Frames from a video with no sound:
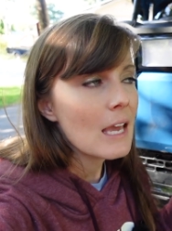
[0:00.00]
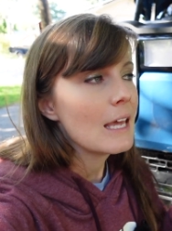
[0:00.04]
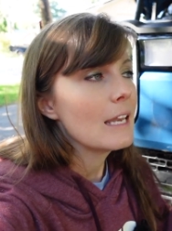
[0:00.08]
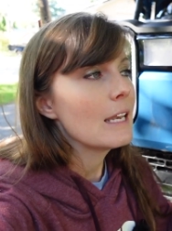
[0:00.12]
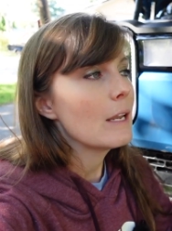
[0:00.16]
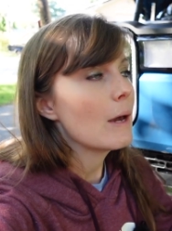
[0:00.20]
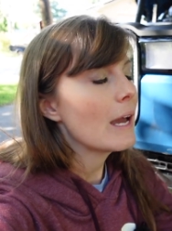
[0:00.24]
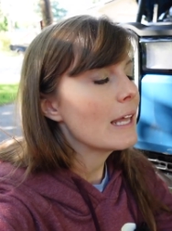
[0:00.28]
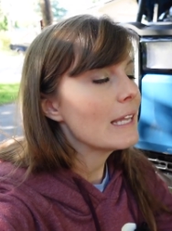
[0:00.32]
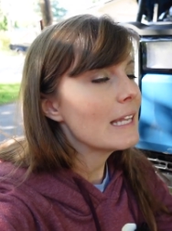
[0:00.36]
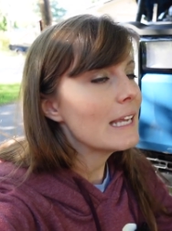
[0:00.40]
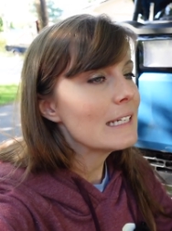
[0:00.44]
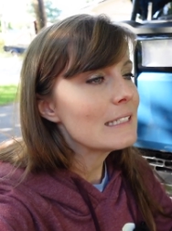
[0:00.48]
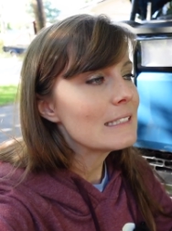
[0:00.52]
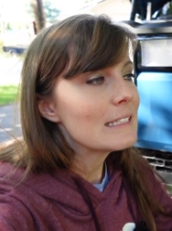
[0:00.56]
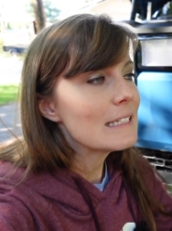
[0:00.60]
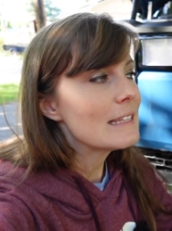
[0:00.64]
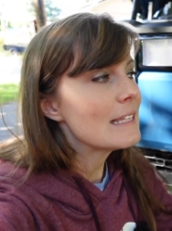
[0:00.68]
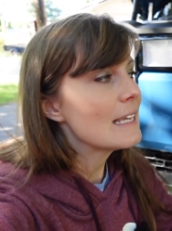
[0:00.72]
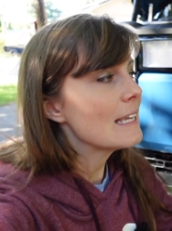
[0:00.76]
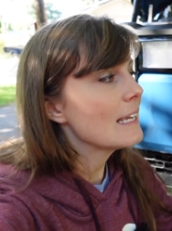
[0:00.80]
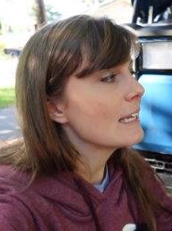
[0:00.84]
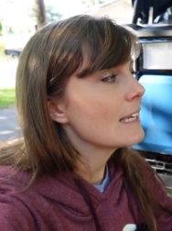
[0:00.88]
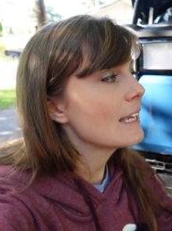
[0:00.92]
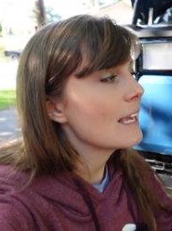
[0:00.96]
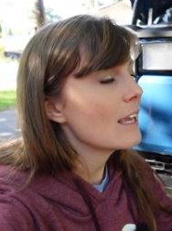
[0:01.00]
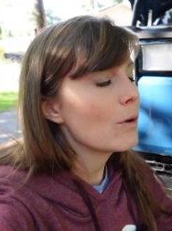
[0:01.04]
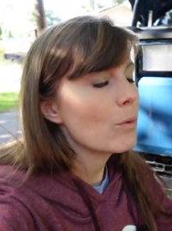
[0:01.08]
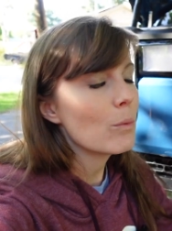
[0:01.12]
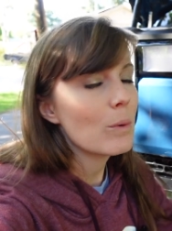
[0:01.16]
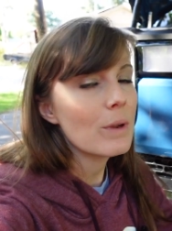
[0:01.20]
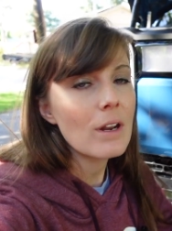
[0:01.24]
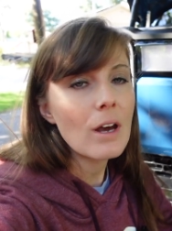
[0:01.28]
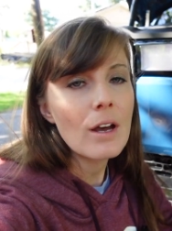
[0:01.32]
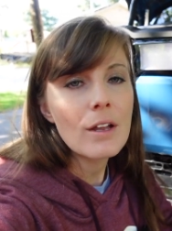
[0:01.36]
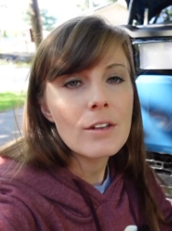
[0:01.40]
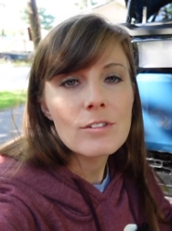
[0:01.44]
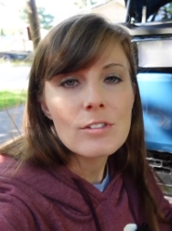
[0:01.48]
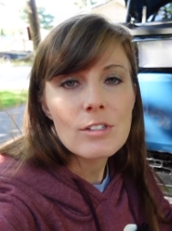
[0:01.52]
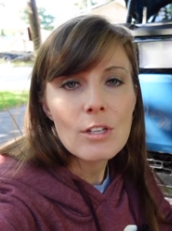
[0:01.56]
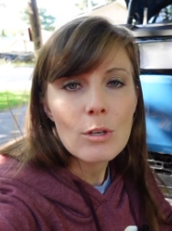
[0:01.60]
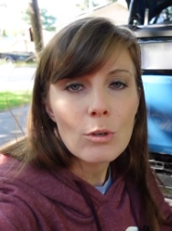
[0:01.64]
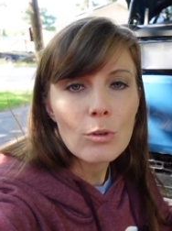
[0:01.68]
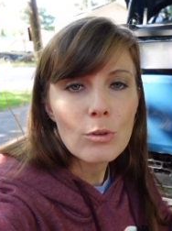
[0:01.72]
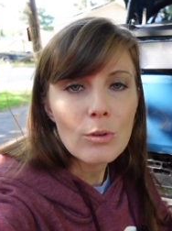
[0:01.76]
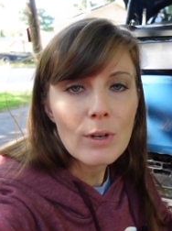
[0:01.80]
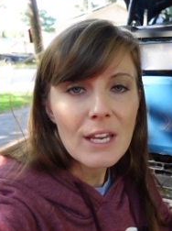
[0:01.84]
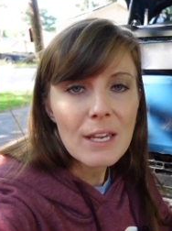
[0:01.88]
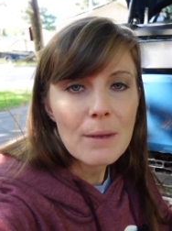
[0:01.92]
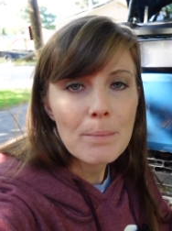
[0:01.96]
Now, I like to think it went on so
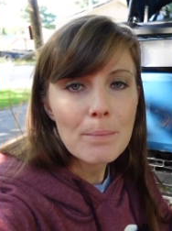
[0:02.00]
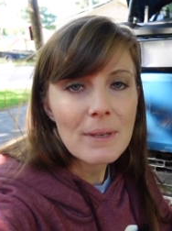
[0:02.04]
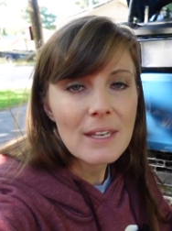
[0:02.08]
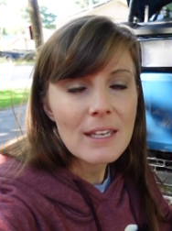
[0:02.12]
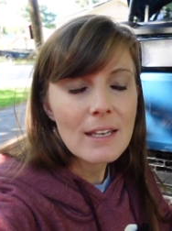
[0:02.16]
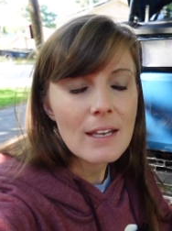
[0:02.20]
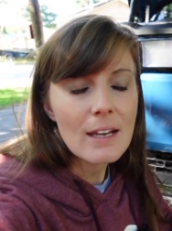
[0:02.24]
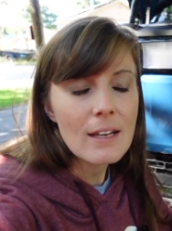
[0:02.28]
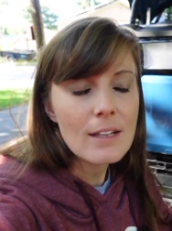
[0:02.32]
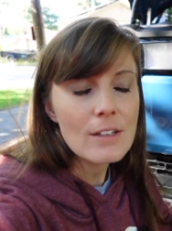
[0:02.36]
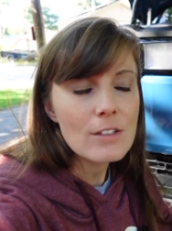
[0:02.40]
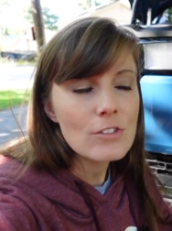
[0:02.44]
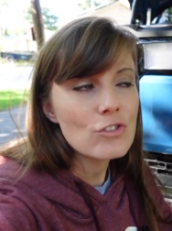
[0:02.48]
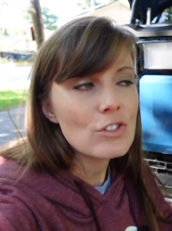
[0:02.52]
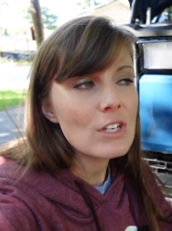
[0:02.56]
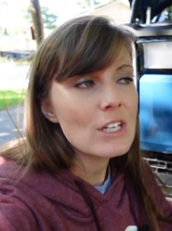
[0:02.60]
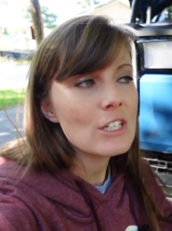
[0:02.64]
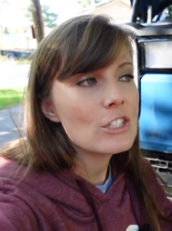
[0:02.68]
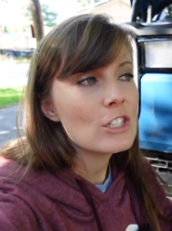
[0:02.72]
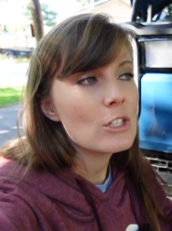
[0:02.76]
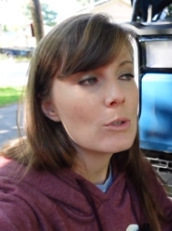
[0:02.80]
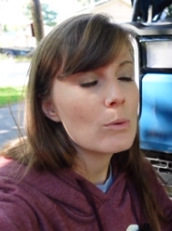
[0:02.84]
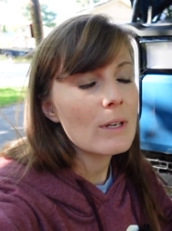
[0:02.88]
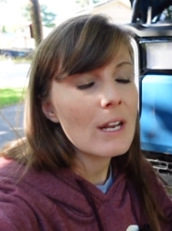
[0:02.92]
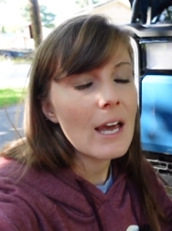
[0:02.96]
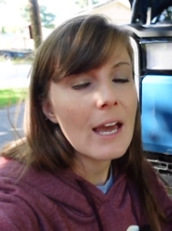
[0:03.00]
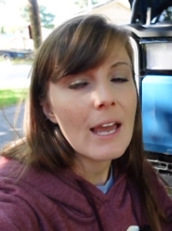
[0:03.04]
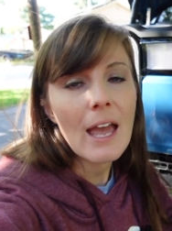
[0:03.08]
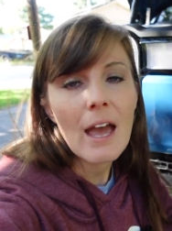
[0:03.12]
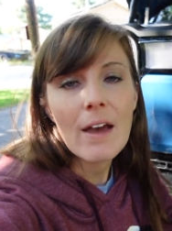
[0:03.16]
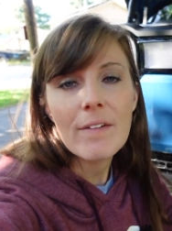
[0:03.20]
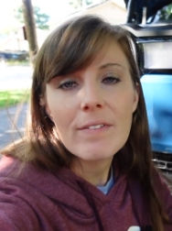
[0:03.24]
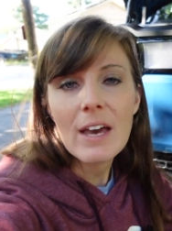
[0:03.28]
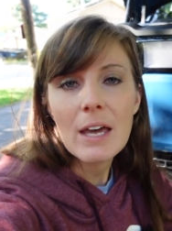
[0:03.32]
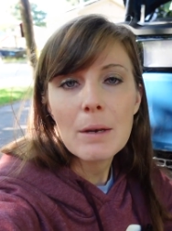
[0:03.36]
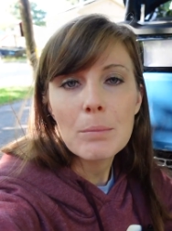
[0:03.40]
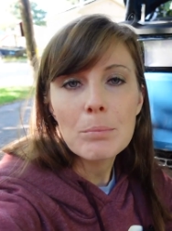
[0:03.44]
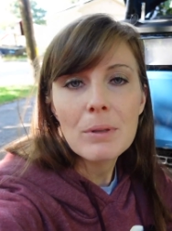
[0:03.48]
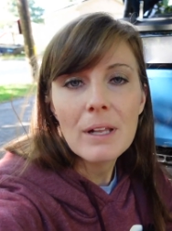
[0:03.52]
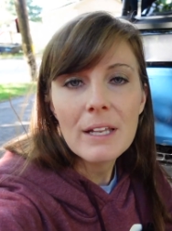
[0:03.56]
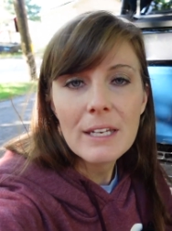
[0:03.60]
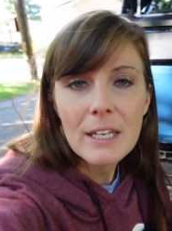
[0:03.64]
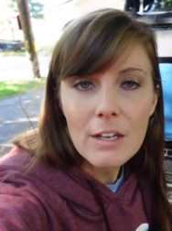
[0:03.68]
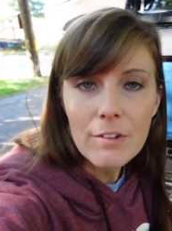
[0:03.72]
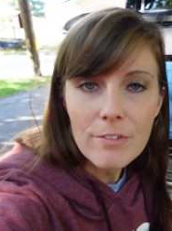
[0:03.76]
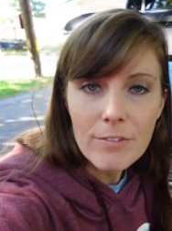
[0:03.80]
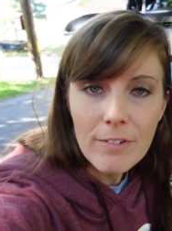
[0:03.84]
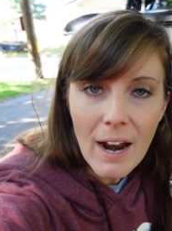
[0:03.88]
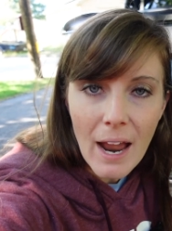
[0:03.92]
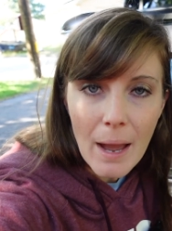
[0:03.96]
great because J2 and I have had
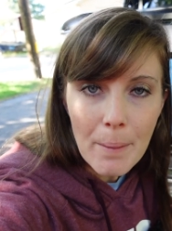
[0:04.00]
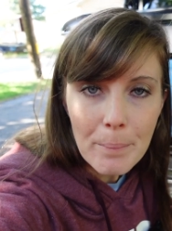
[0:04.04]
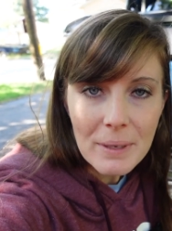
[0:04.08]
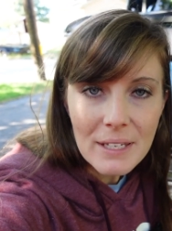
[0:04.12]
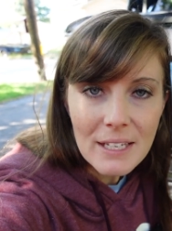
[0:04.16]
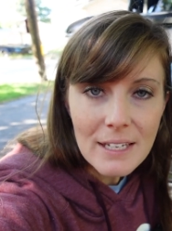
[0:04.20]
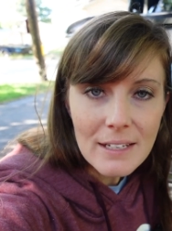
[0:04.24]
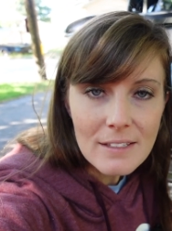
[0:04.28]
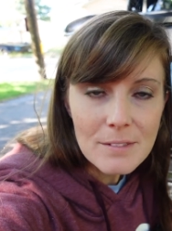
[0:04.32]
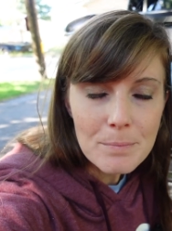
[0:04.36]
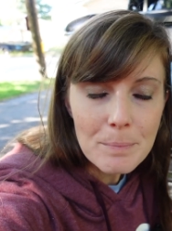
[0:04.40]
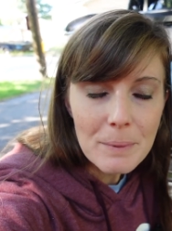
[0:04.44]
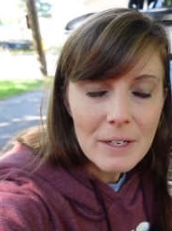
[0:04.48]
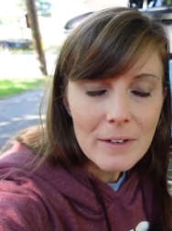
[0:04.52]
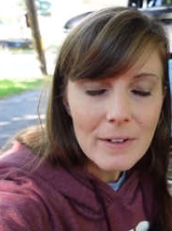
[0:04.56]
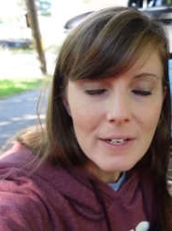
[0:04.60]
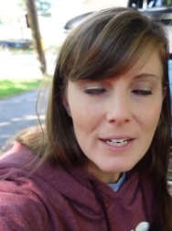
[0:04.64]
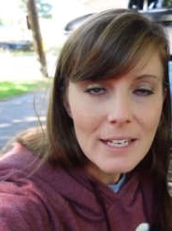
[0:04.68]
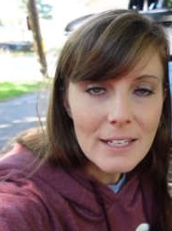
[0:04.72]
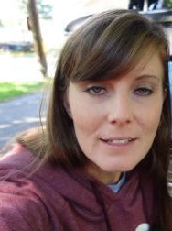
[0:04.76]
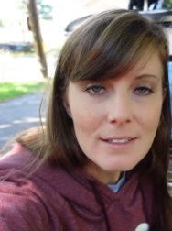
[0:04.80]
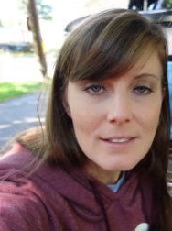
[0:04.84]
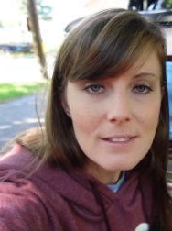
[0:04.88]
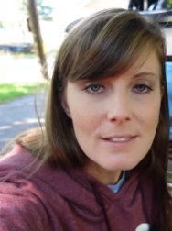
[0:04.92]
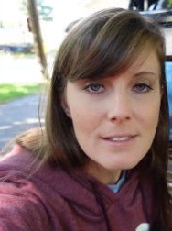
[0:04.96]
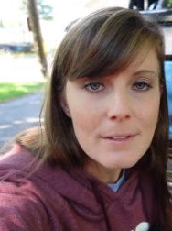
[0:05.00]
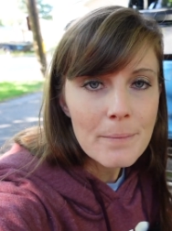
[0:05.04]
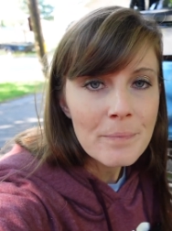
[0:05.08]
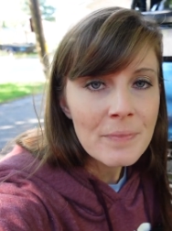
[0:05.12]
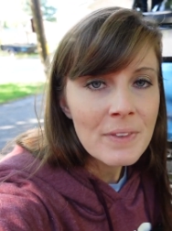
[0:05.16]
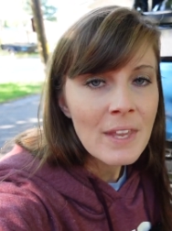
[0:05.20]
plenty of wrapping experience.